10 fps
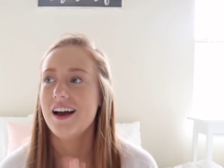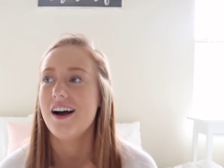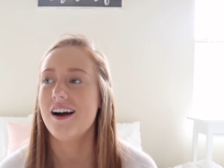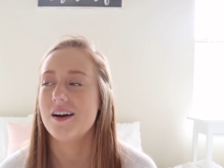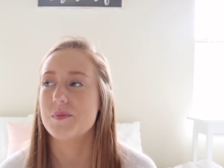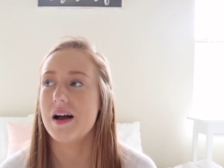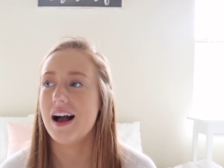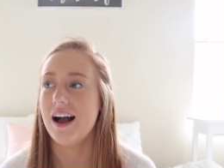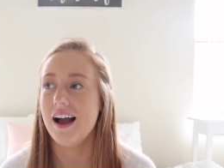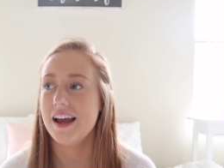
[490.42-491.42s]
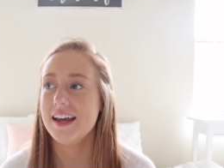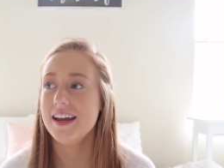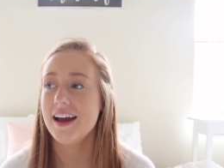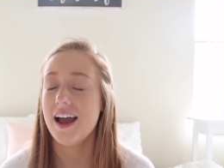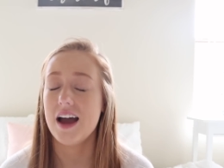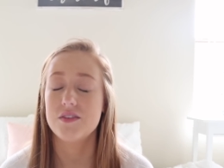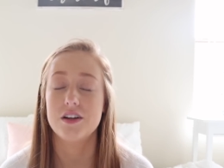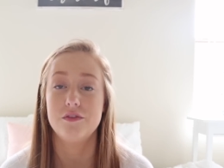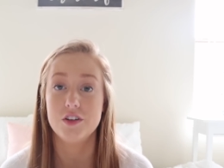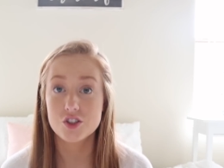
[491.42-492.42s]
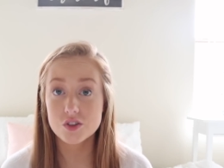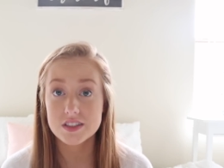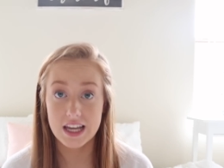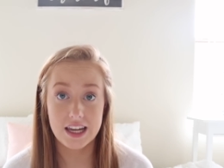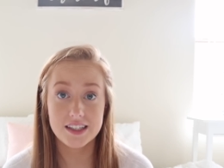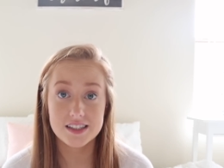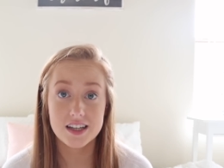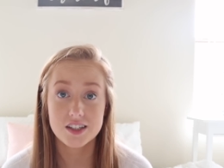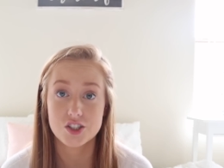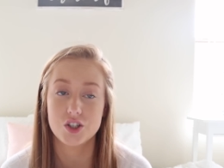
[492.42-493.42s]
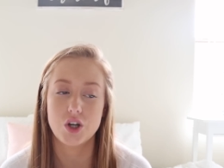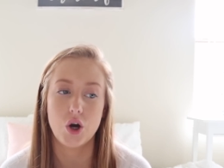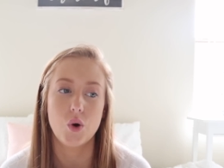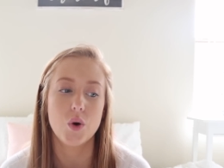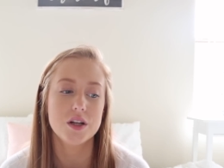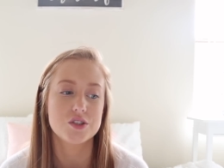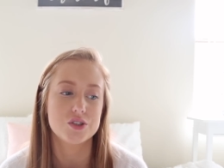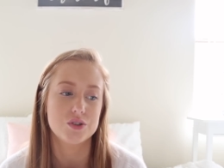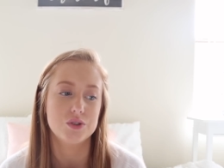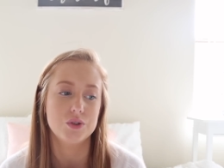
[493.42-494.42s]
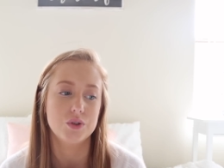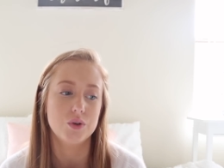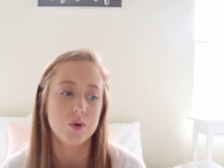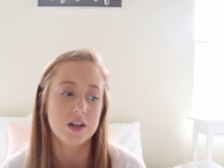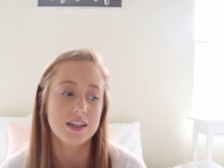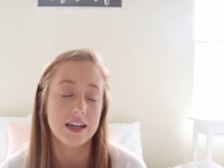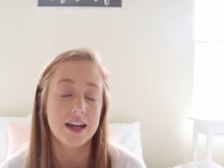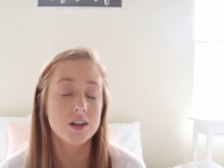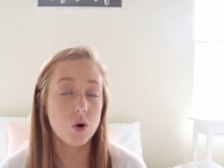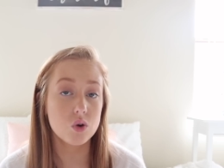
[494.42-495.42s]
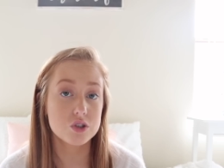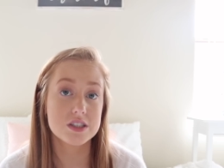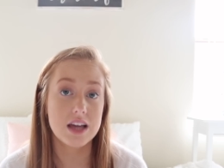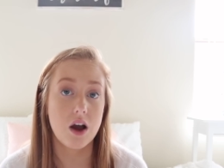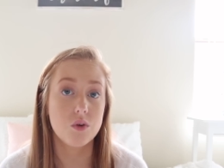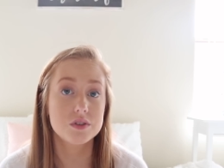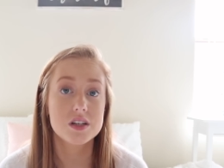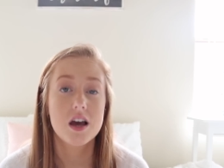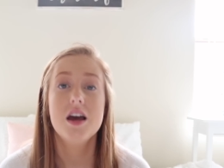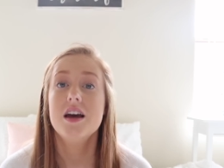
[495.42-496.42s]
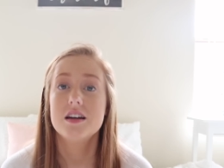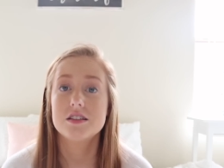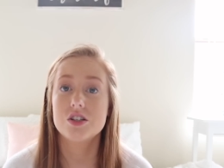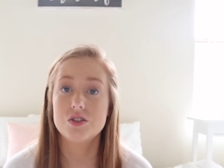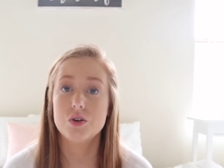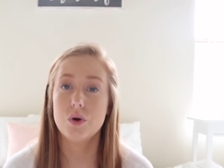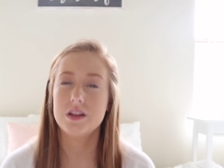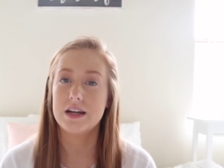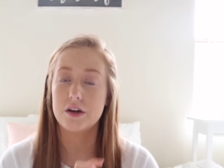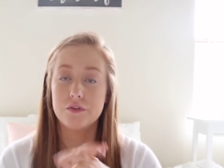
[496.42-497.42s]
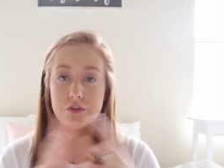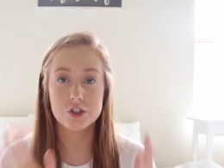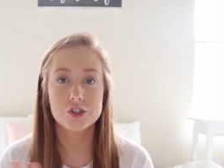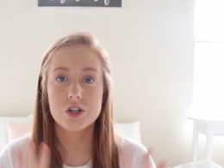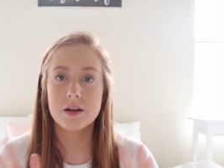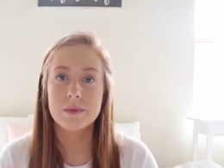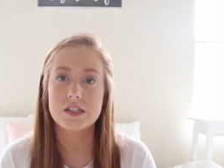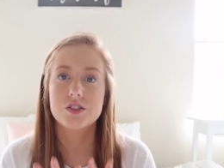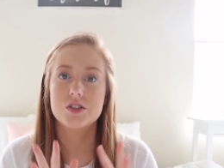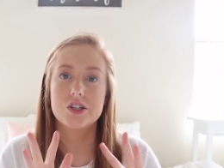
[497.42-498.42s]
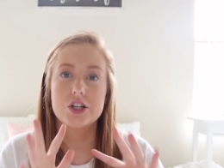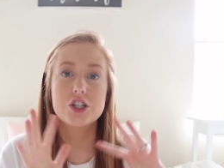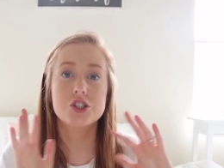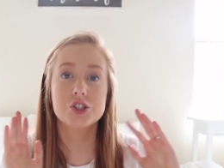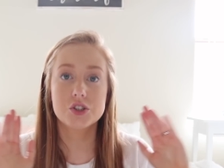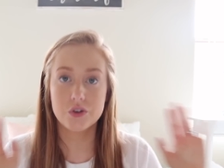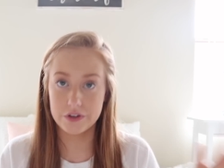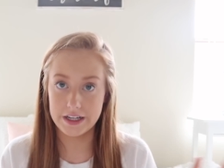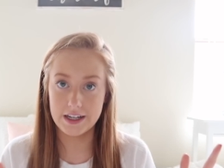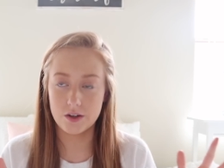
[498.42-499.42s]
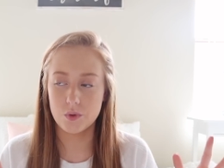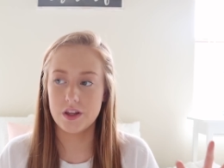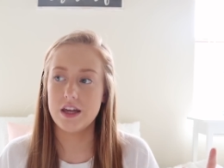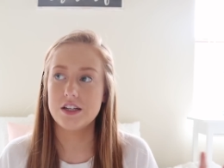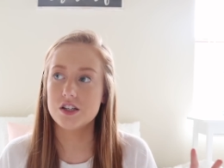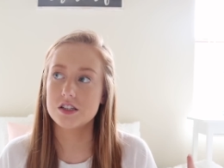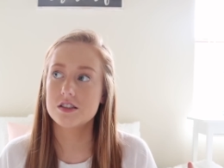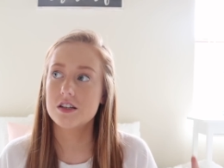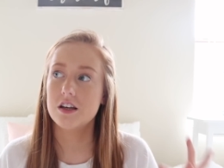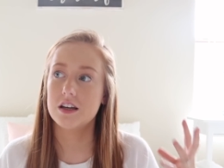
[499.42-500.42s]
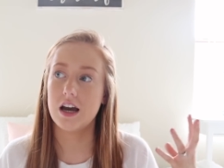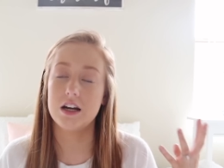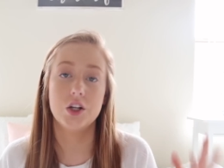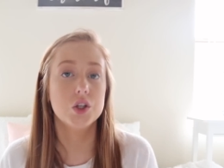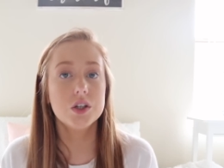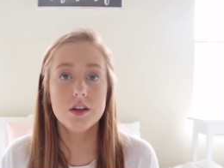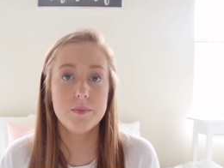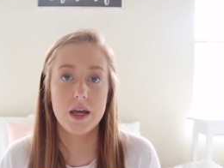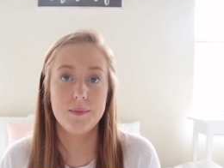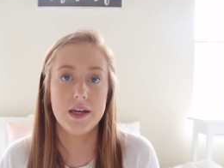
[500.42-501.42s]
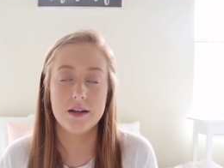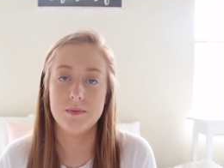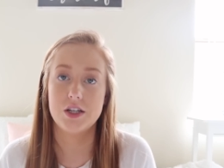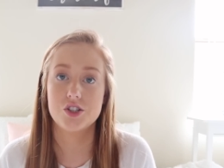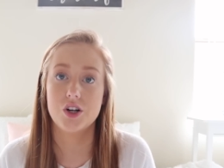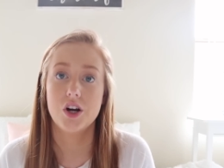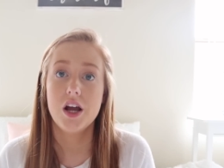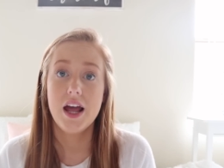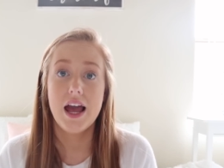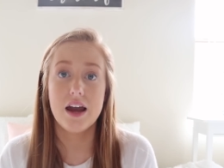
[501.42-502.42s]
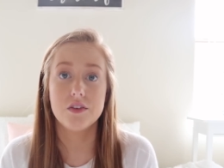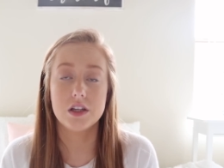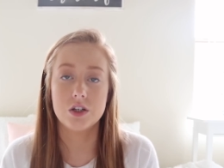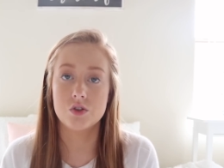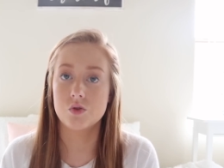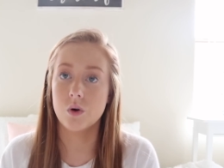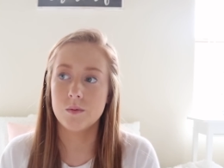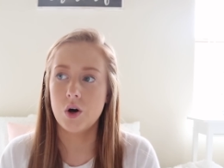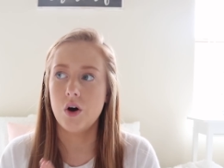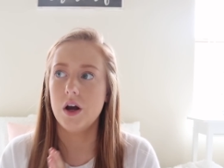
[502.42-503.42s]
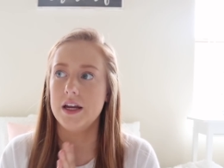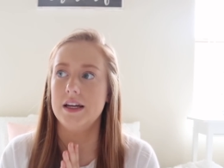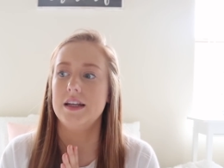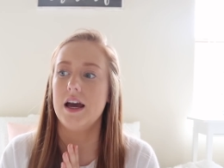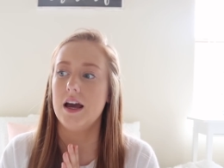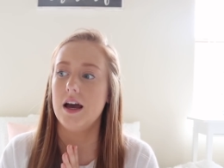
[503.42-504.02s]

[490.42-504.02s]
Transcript: I have an official date to go to get an ultrasound to do like a first trimester screening where they just kind of look at the baby and make sure everything is normal, and